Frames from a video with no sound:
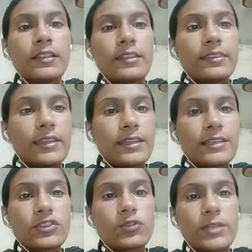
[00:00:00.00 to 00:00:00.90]
The
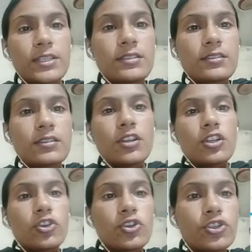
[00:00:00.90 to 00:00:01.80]
next one is
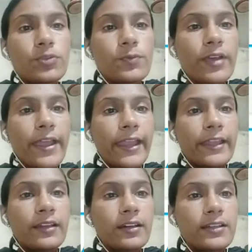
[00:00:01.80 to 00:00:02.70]
Khushbu and
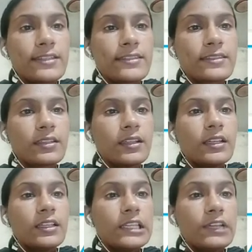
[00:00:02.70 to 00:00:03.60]
Harish
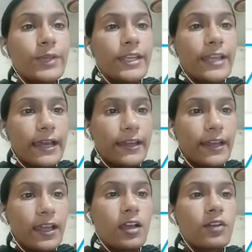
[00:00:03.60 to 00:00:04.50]
live in
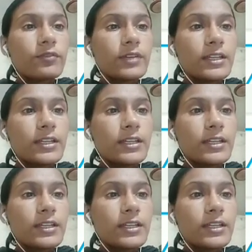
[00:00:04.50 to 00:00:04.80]
Agra. One